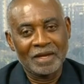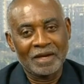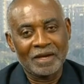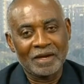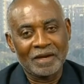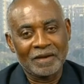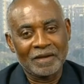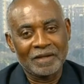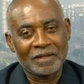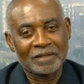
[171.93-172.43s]

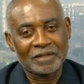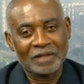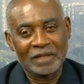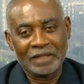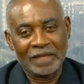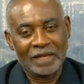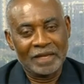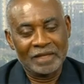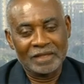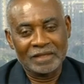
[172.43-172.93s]
It's
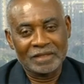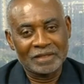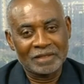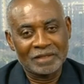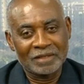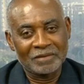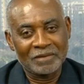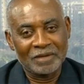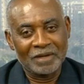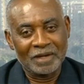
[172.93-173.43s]
not that
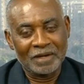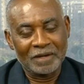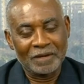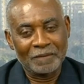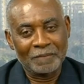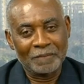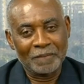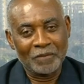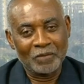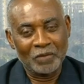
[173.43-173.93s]
it's
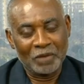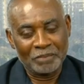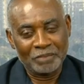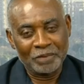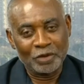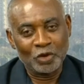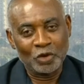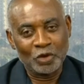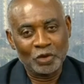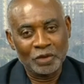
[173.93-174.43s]

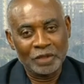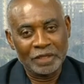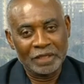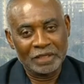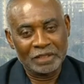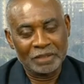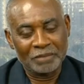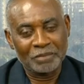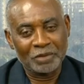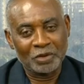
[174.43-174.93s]

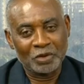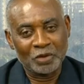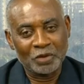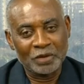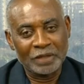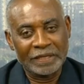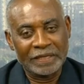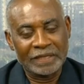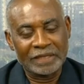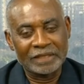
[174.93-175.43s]
a
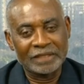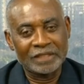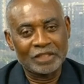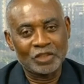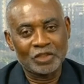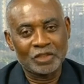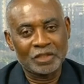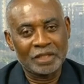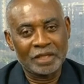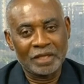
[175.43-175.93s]
peculiar
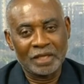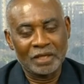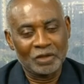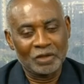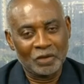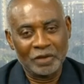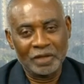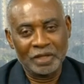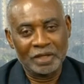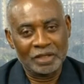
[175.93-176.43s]
condition here.
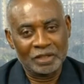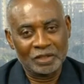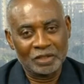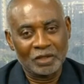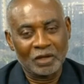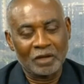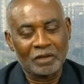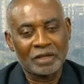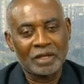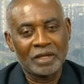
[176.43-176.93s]
No, it
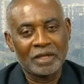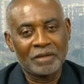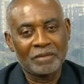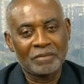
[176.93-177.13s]
is not.